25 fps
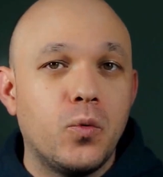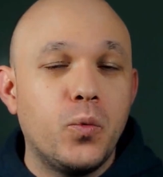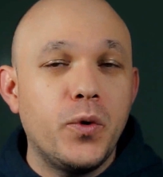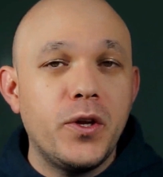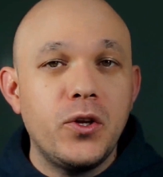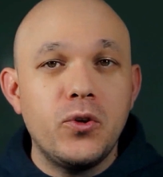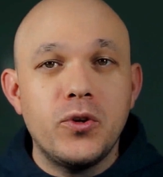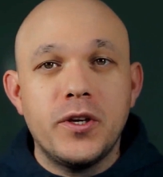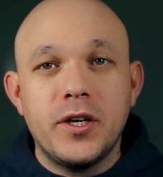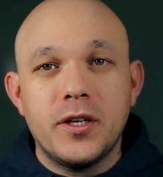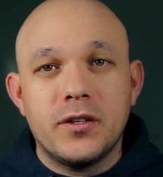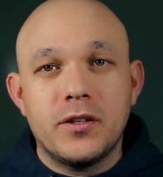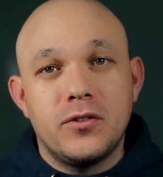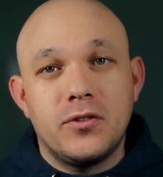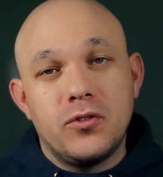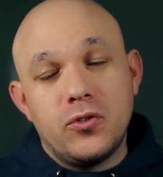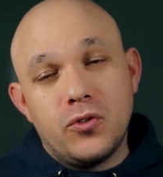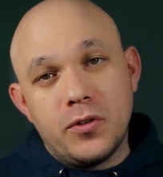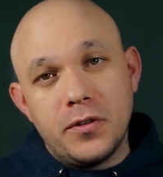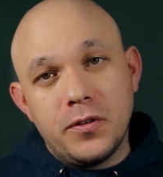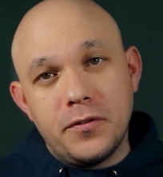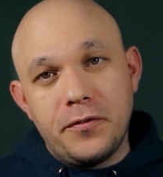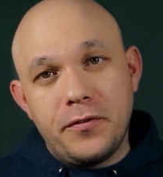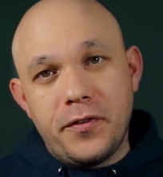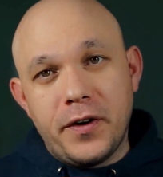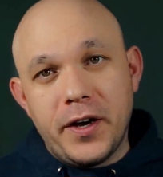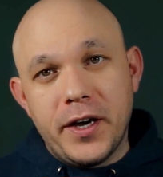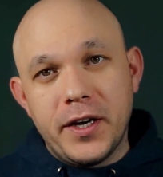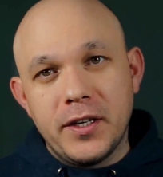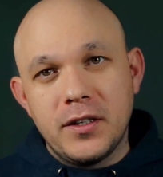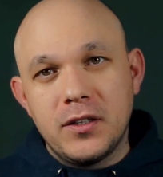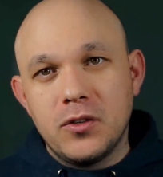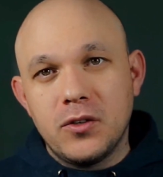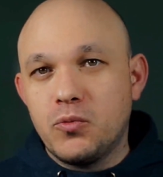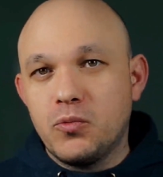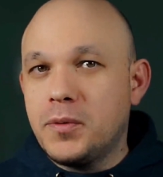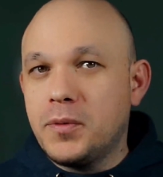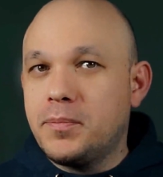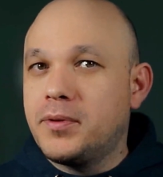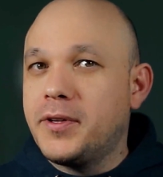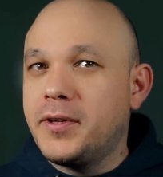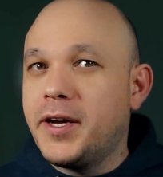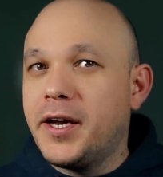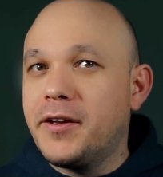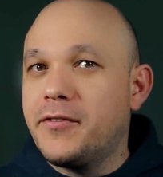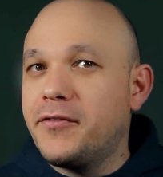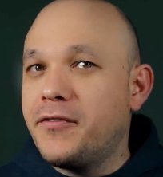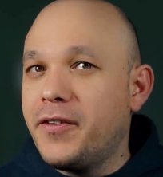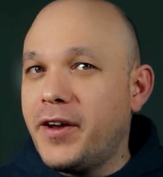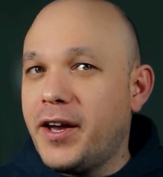When you get notified,
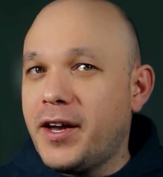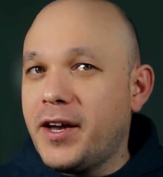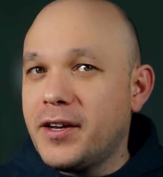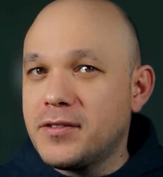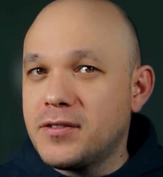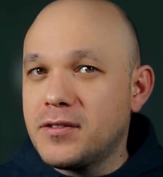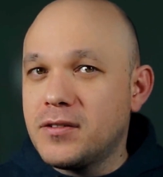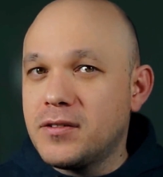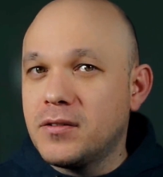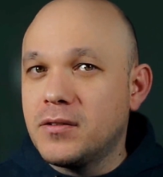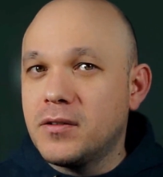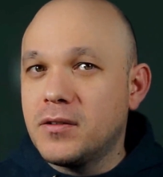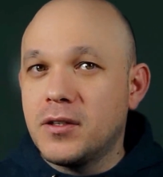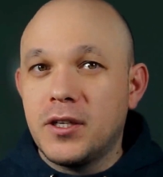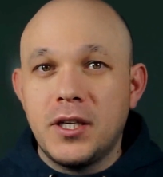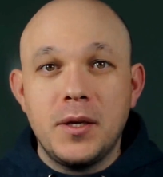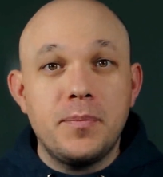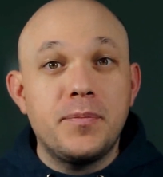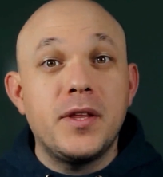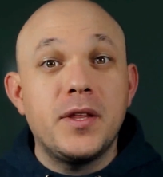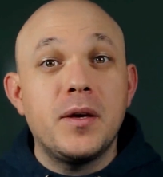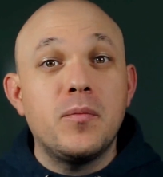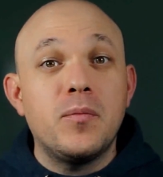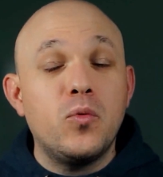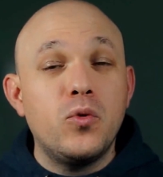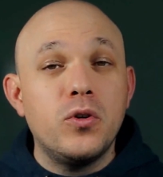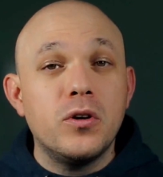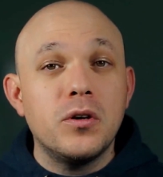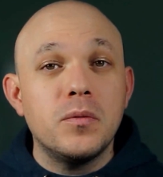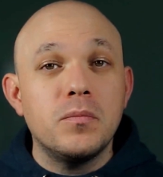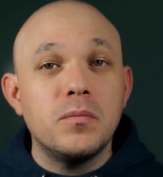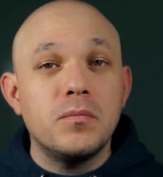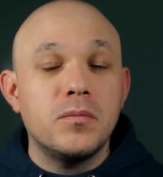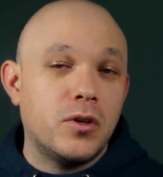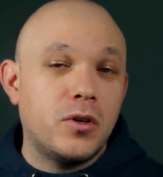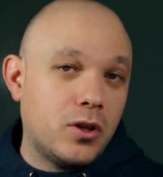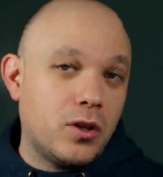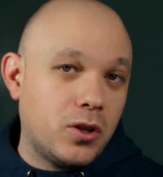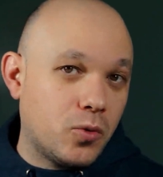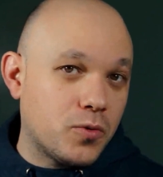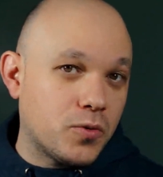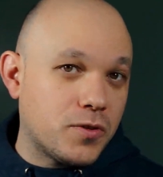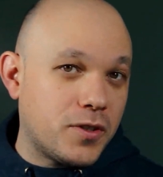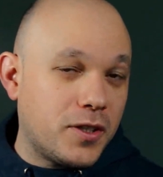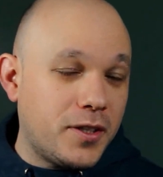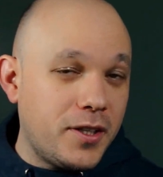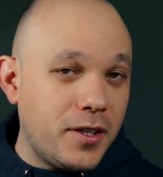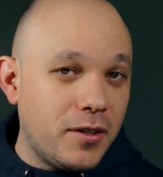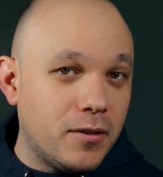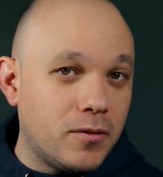reply fast, keep them warm,
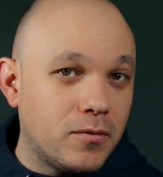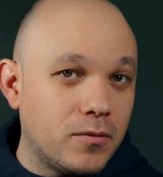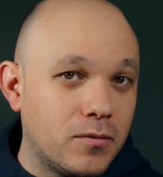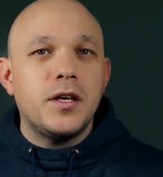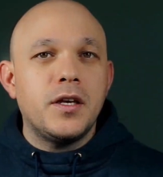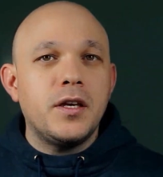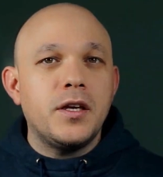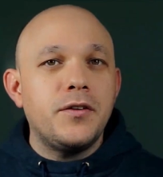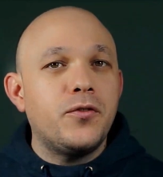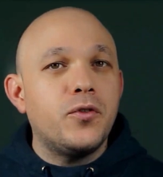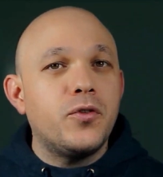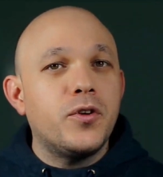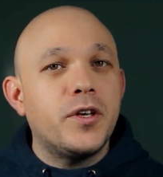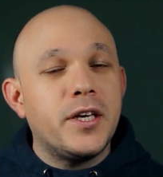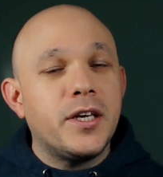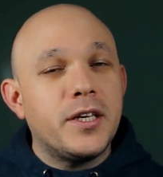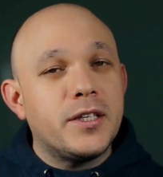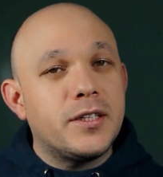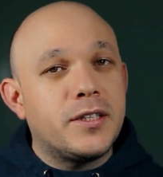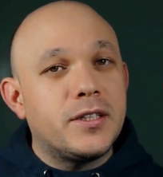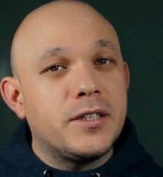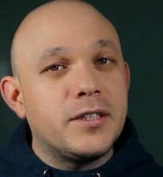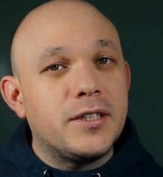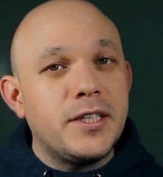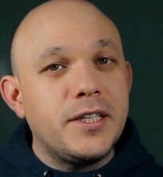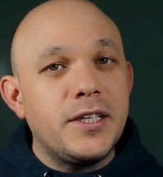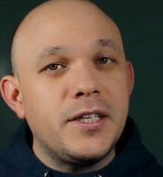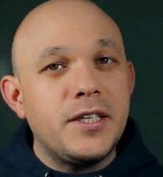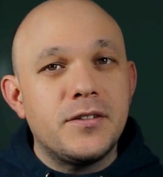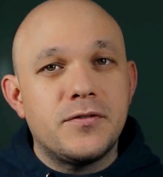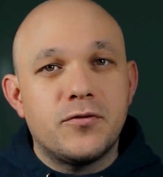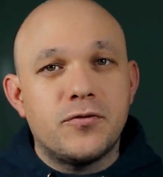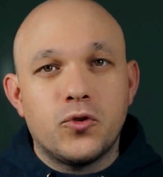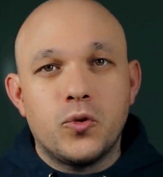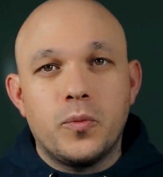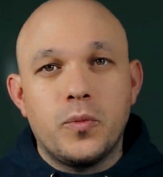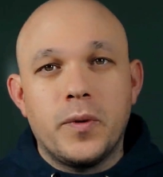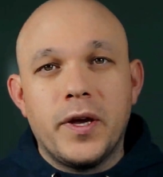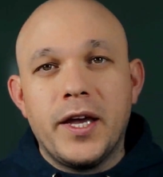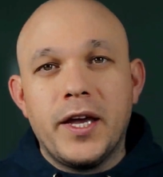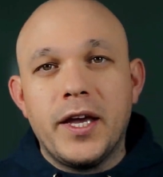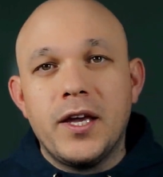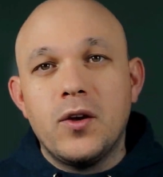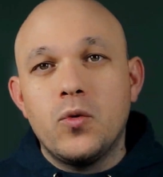close the deal. If you get leads from a